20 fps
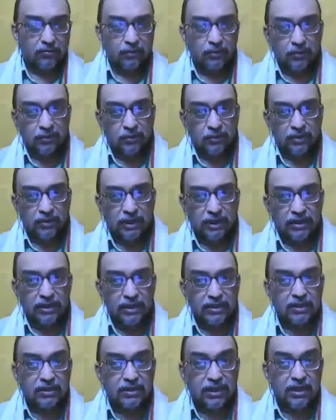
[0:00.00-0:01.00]
would know
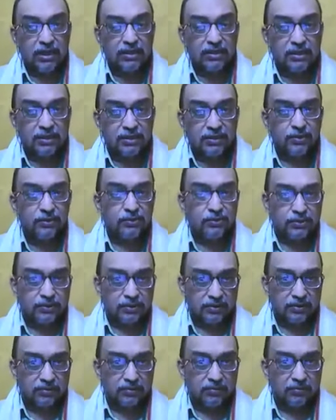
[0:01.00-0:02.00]
that this car is in
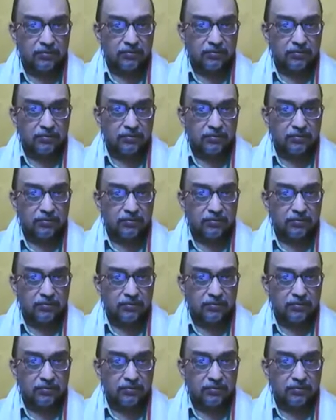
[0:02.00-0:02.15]
use.